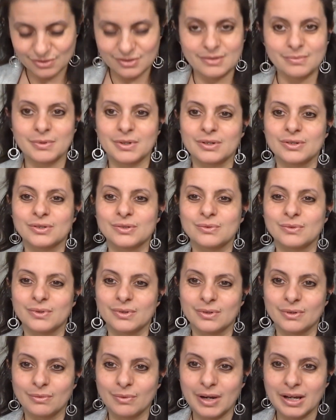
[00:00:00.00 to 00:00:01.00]
spiritual
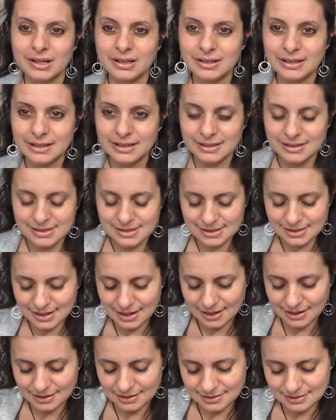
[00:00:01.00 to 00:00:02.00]
awakenings,
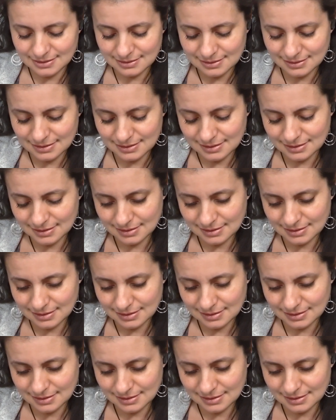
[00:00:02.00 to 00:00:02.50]
and